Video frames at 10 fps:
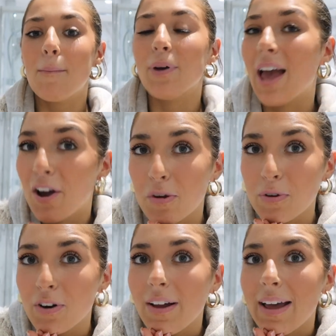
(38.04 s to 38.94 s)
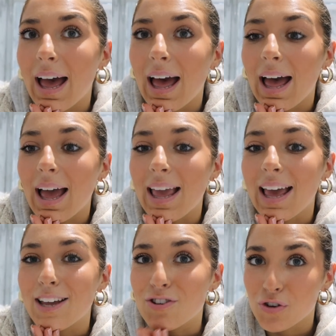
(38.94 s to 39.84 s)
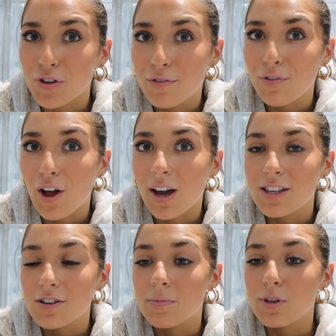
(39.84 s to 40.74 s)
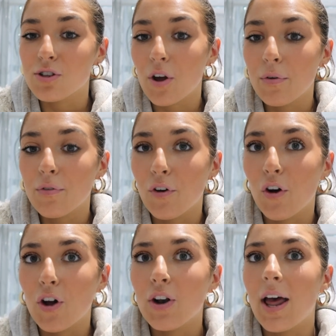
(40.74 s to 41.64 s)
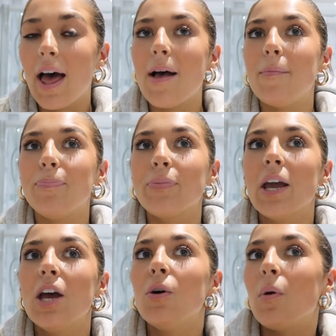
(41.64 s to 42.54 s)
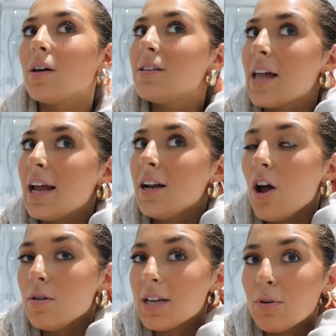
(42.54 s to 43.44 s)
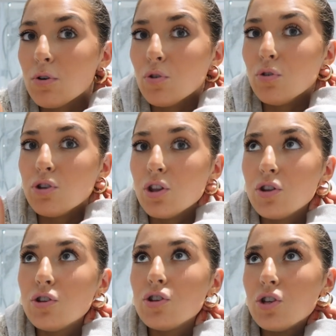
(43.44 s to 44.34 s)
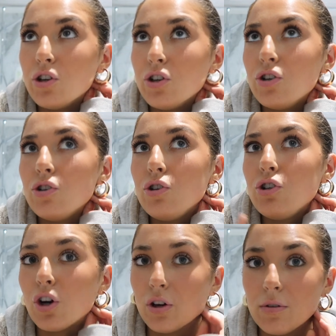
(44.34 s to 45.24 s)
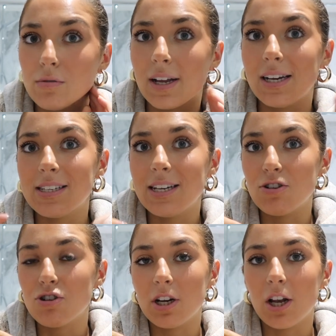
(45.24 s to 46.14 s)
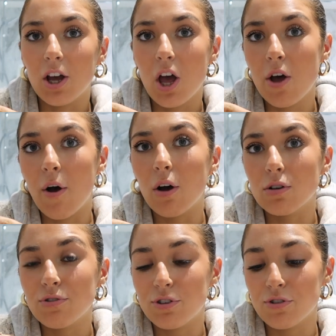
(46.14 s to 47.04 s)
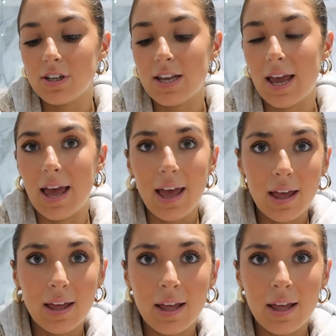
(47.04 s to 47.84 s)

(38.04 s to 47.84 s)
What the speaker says: But yeah, I hope you're okay. Enjoy the vlog, it's going to be so fun. We are staying in a hotel called St. Giles, and it's literally like Oxford Street's here,